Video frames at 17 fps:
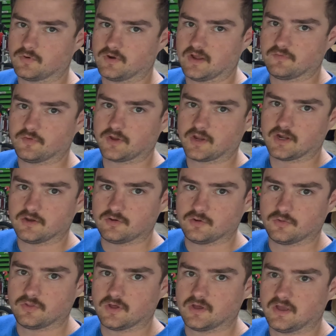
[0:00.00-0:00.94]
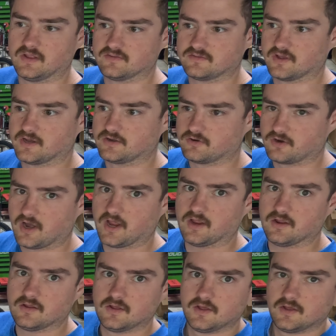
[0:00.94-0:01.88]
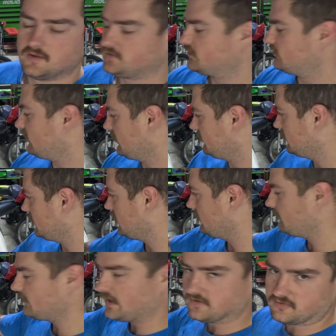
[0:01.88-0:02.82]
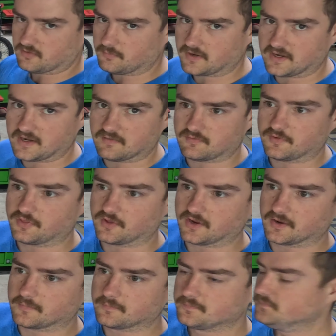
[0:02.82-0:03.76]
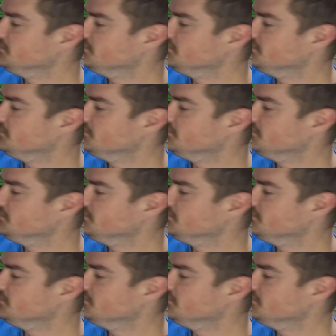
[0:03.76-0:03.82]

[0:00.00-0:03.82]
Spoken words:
We're definitely gonna do the inside gray, just like the engine made everything.